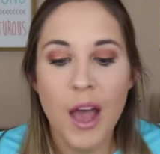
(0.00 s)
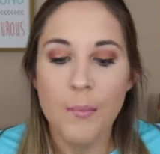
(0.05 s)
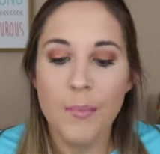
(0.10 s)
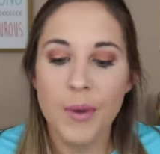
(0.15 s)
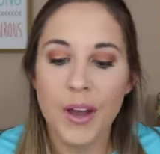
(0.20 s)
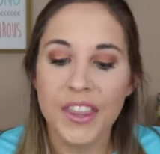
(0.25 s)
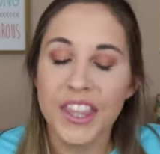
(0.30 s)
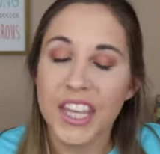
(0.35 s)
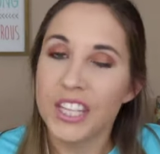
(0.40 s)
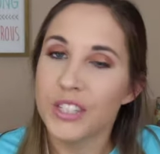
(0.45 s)

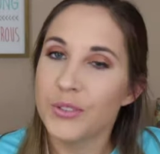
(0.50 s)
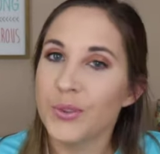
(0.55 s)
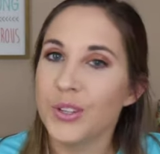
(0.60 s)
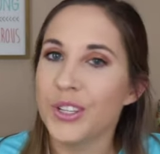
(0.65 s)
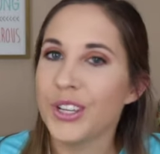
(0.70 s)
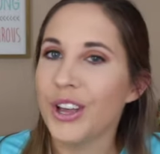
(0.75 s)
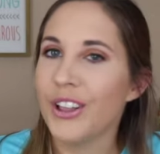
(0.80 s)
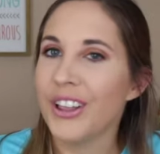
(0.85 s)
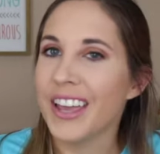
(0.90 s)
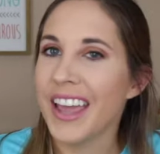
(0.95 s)
But that's
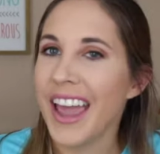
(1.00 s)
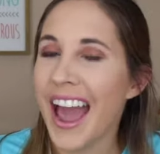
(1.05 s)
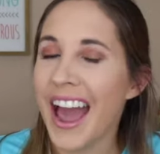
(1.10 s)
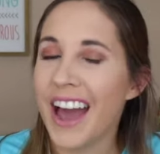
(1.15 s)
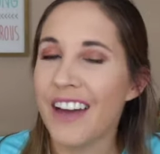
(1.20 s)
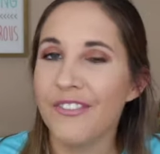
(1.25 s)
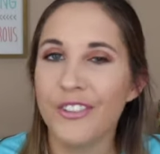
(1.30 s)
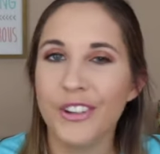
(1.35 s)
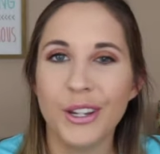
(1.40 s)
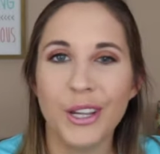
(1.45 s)
really all I
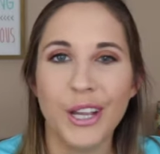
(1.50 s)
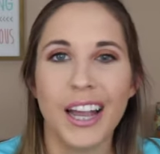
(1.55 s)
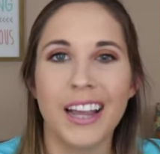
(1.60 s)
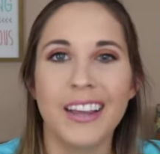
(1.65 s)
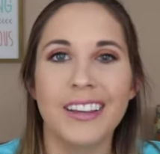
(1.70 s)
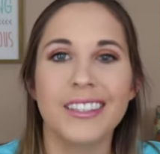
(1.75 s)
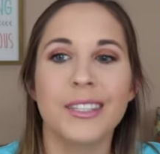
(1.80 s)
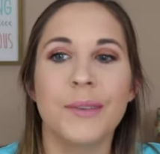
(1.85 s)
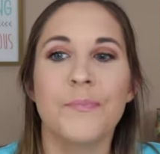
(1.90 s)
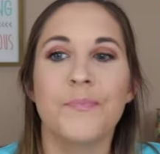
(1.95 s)
have for you
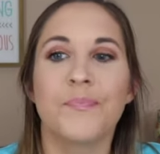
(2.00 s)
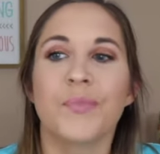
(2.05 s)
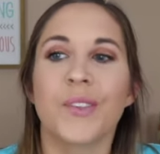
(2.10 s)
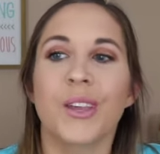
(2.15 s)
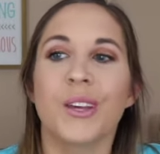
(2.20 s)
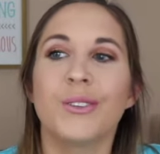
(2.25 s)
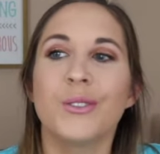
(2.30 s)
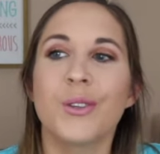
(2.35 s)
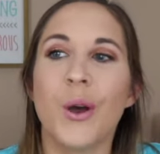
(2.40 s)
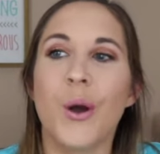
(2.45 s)
guys.
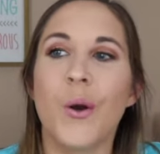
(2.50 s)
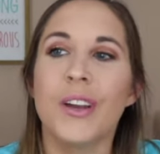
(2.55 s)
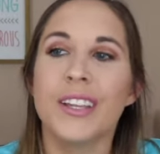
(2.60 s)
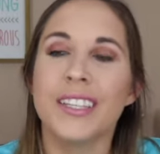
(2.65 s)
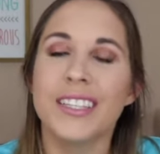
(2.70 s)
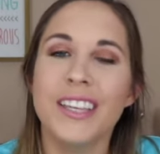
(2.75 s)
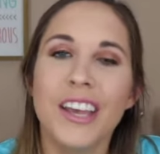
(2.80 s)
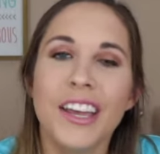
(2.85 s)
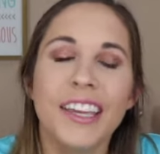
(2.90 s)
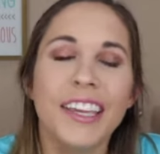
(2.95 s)
So
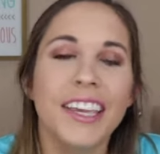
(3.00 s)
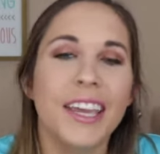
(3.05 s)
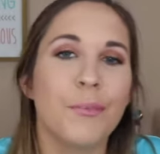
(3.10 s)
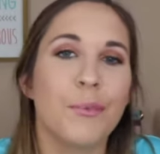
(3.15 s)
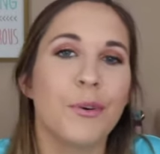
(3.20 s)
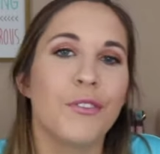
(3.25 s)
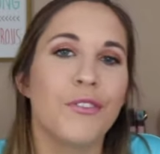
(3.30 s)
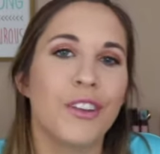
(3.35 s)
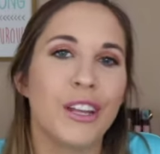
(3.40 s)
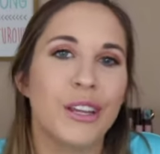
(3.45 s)
until I can get
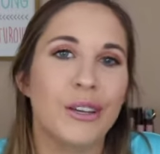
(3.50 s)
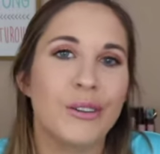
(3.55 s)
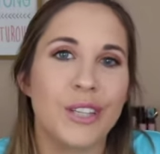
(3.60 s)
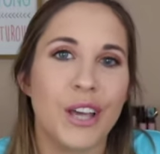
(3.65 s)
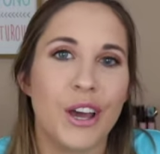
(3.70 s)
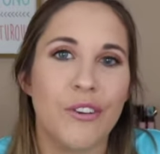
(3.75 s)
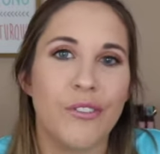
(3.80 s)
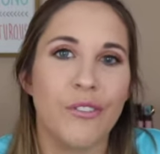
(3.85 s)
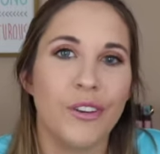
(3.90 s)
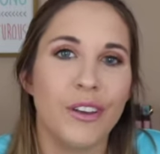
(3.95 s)
more videos
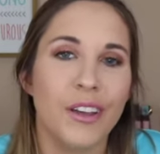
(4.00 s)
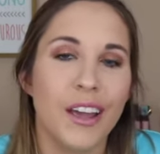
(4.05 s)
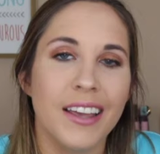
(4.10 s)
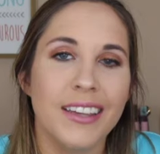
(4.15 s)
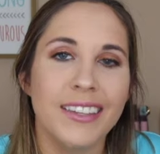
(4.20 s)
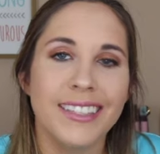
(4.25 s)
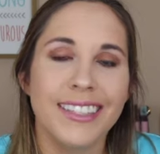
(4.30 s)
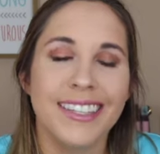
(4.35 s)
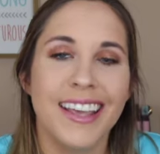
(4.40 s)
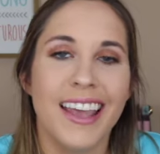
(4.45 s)
out for you
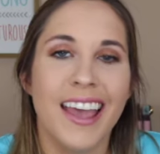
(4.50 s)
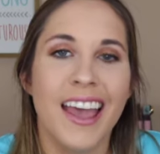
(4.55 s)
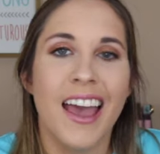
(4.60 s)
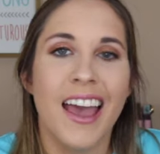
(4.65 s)
guys,